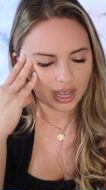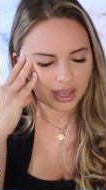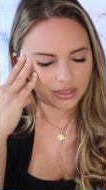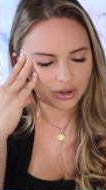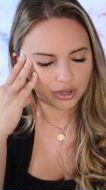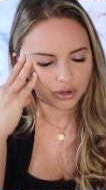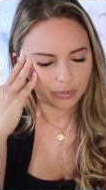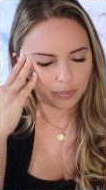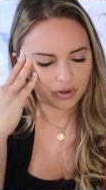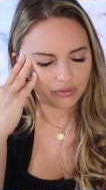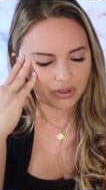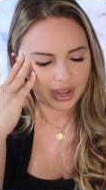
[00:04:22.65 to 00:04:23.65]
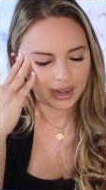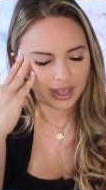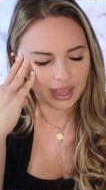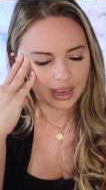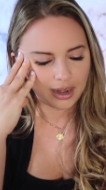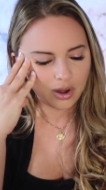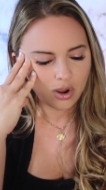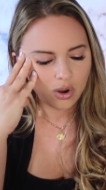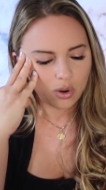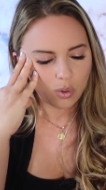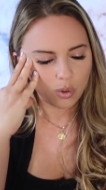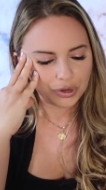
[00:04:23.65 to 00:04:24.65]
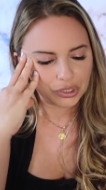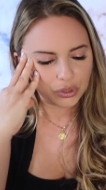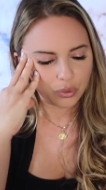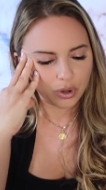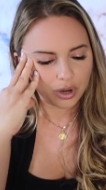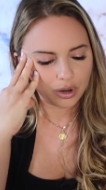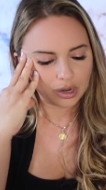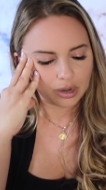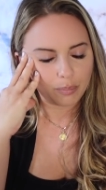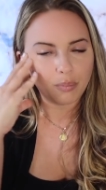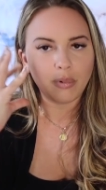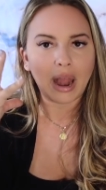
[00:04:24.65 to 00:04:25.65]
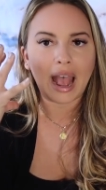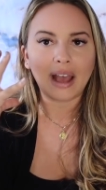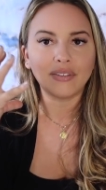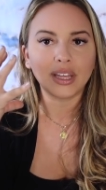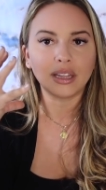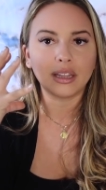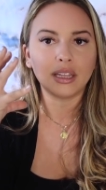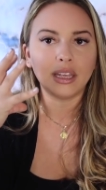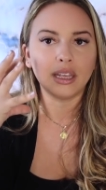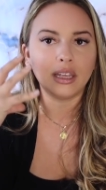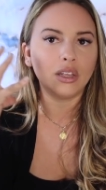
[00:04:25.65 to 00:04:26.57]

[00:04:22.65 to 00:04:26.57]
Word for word: Either you're providing it or you're having the,